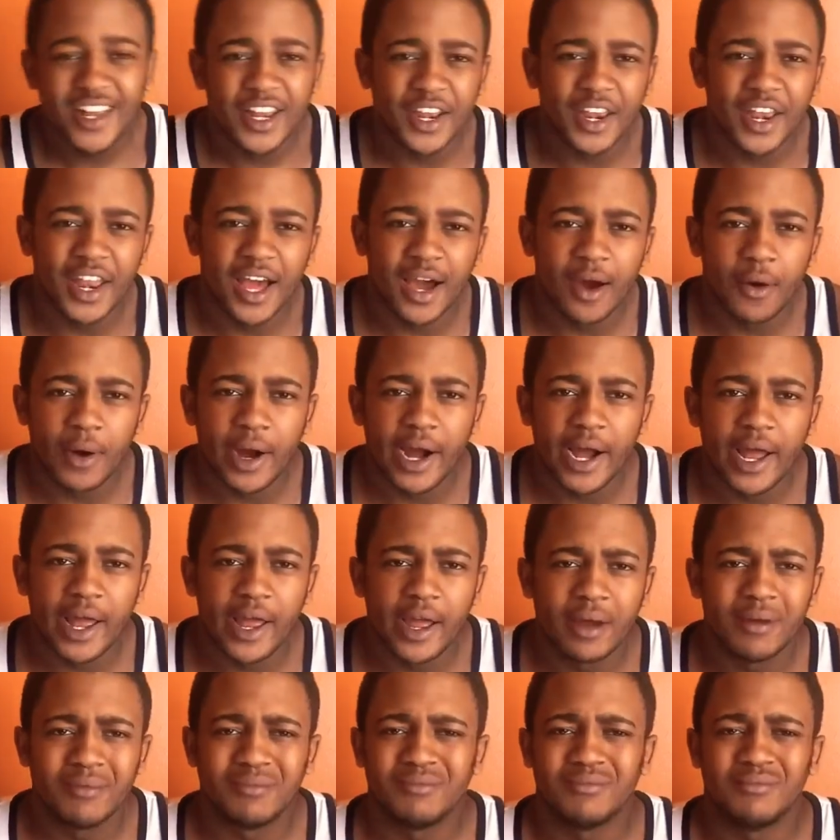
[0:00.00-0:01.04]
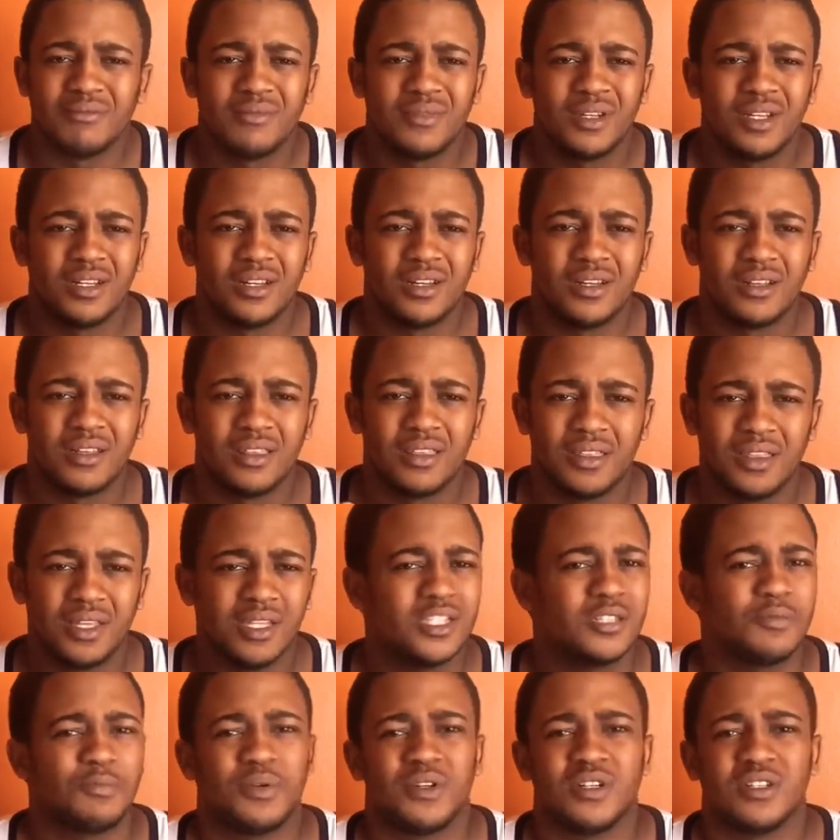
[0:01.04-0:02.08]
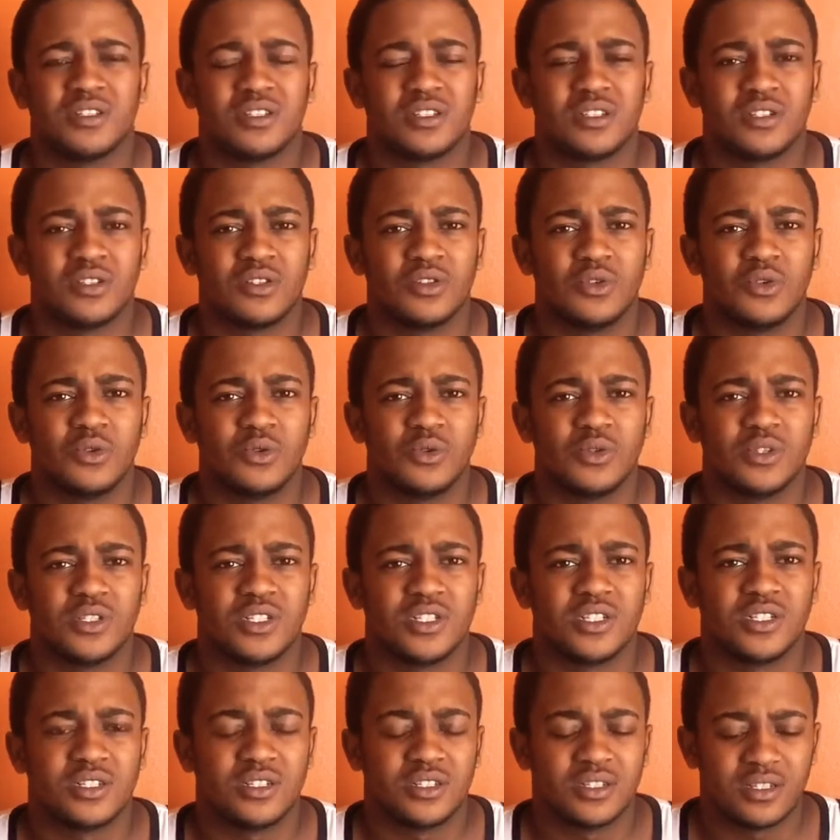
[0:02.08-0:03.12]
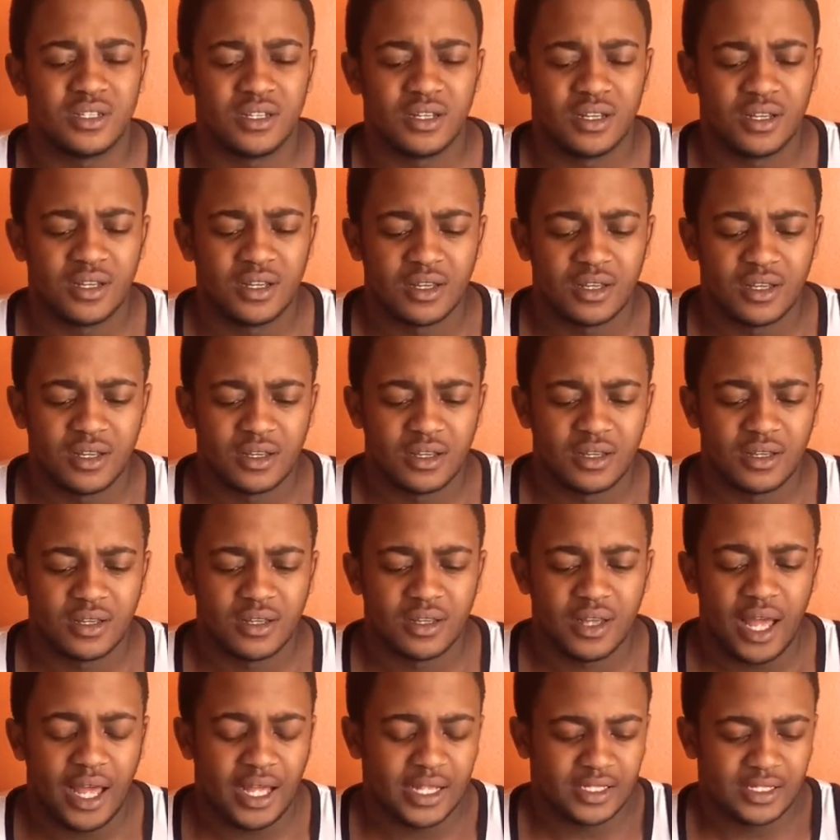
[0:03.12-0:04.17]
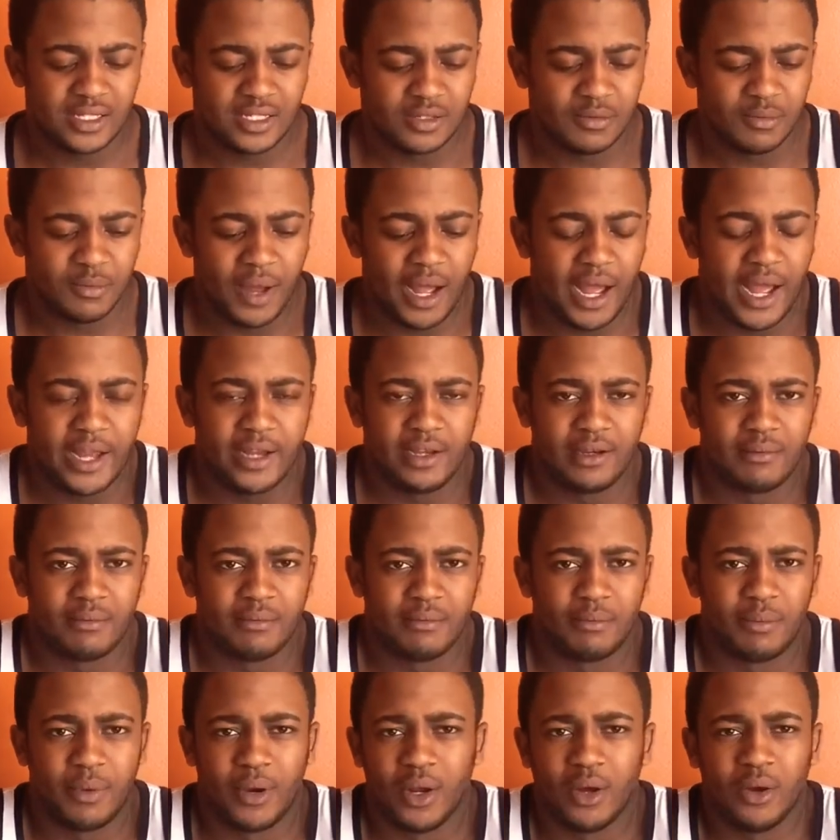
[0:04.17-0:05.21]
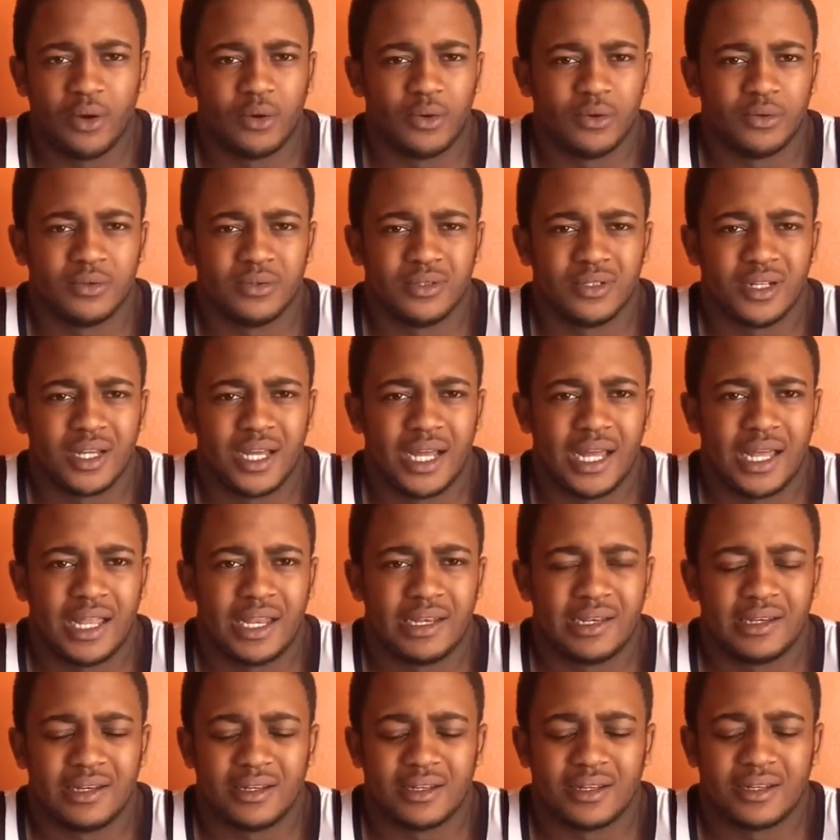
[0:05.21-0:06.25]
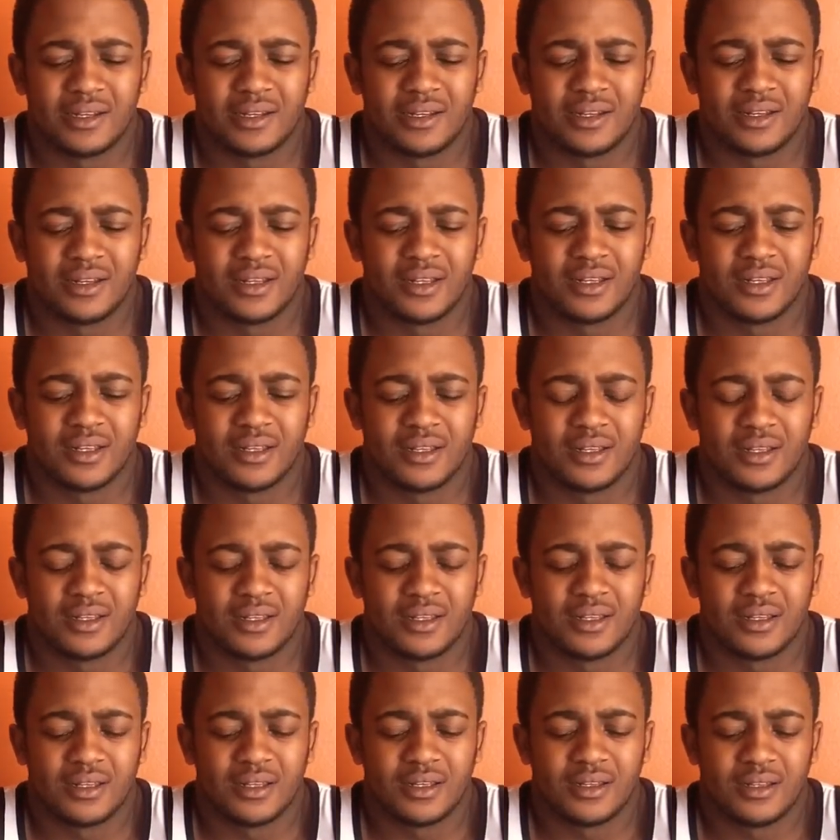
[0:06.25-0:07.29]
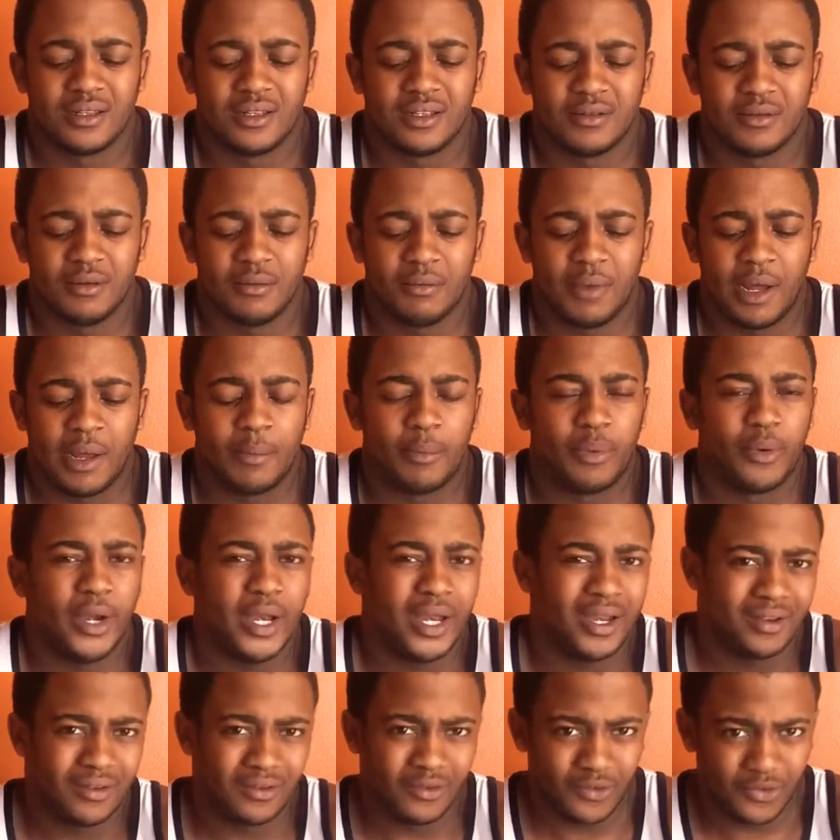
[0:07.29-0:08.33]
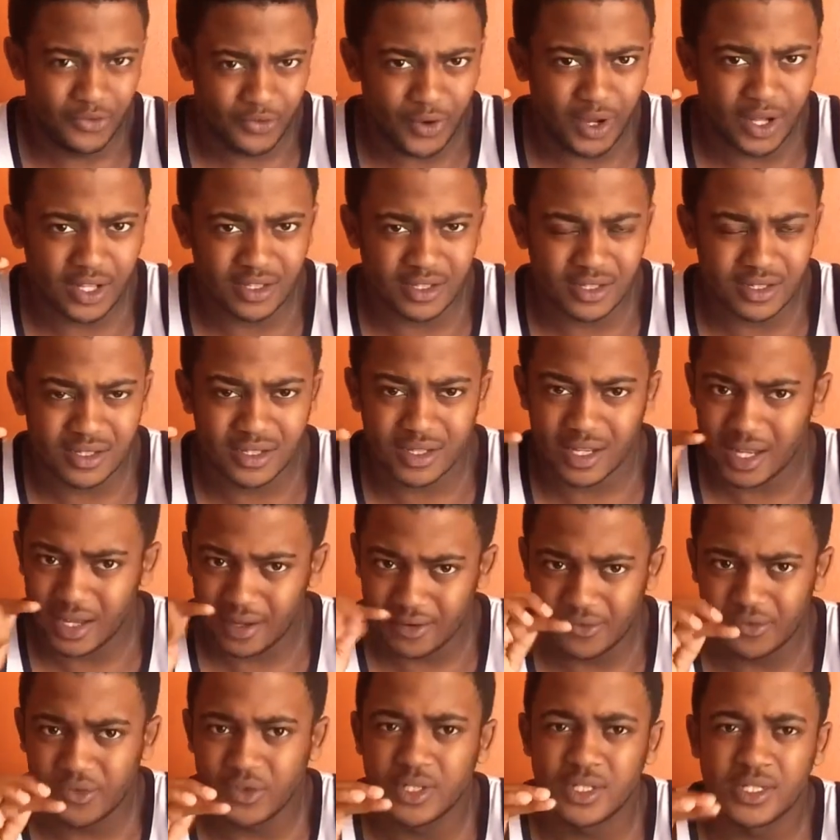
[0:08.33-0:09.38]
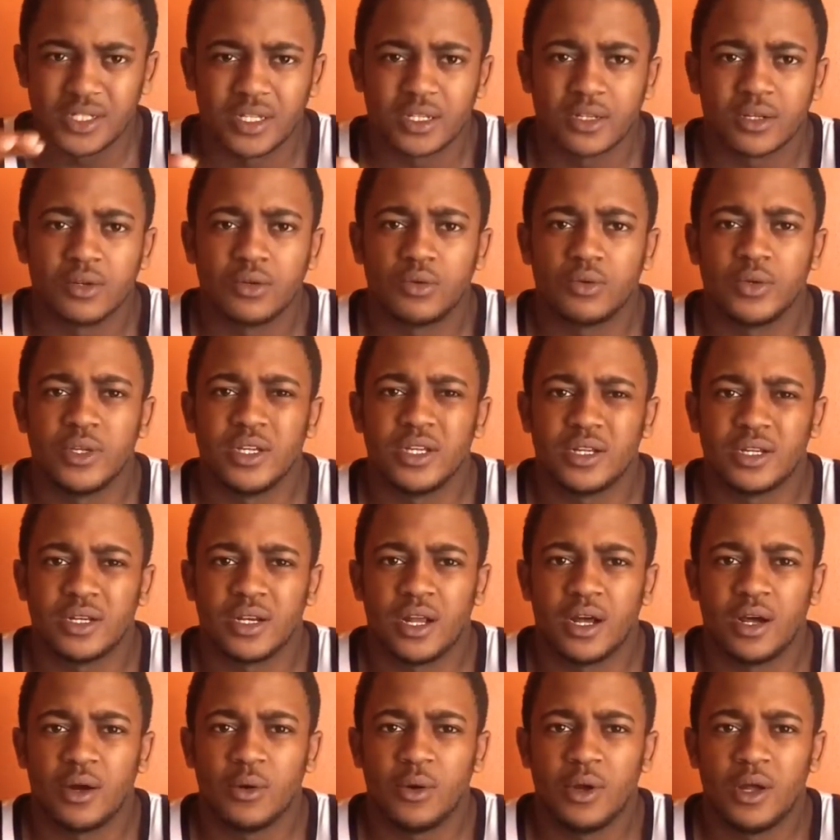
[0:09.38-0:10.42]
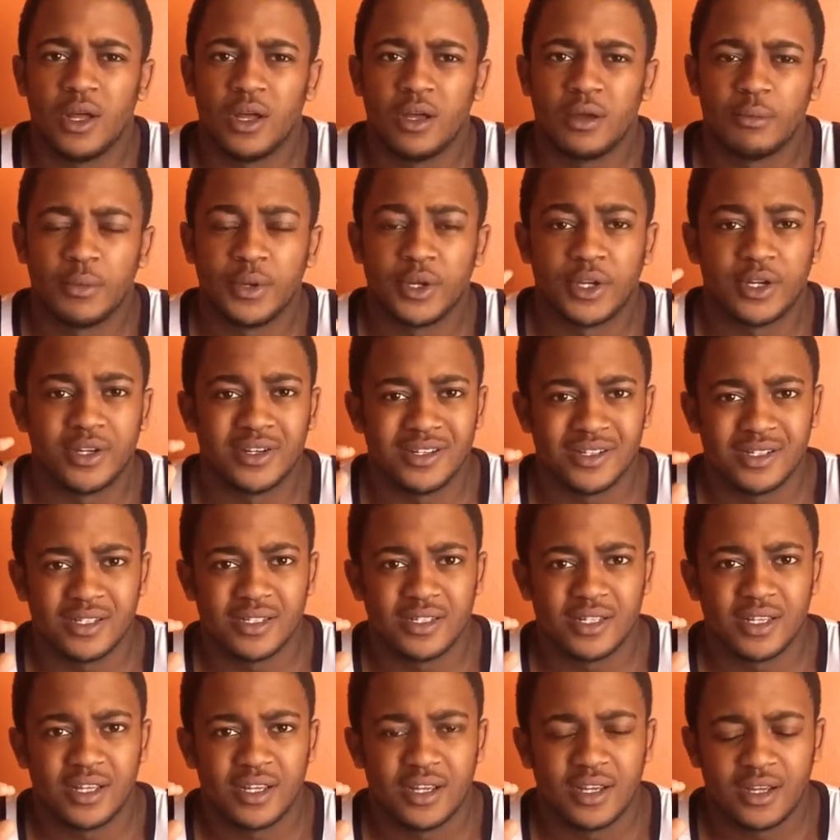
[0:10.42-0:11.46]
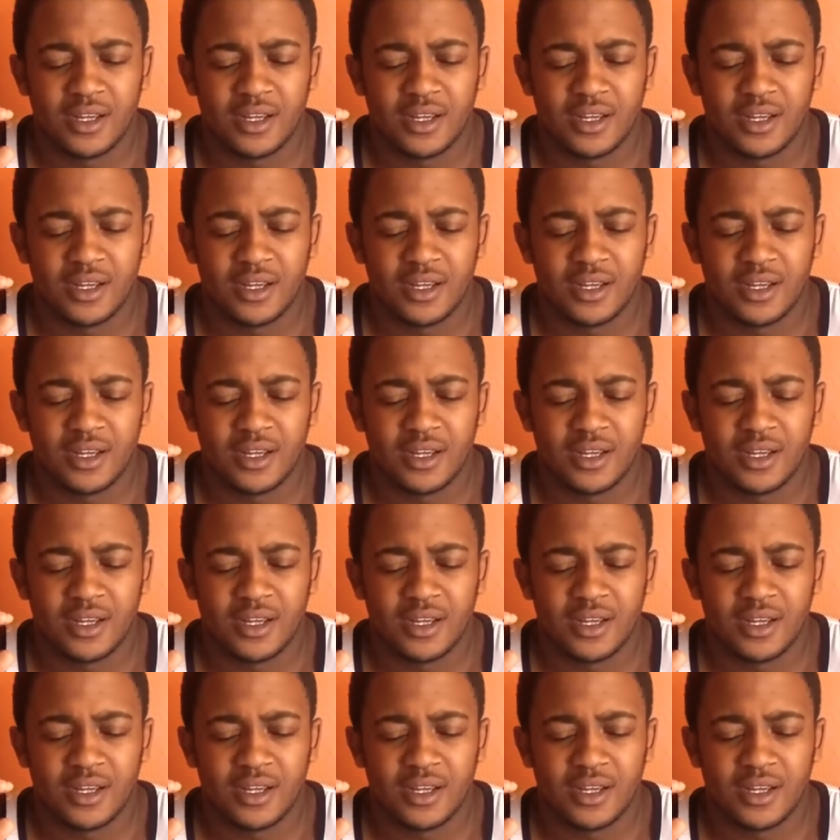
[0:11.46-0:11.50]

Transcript: Now I am this person who is just has his mind blown and my brain farts every single week now because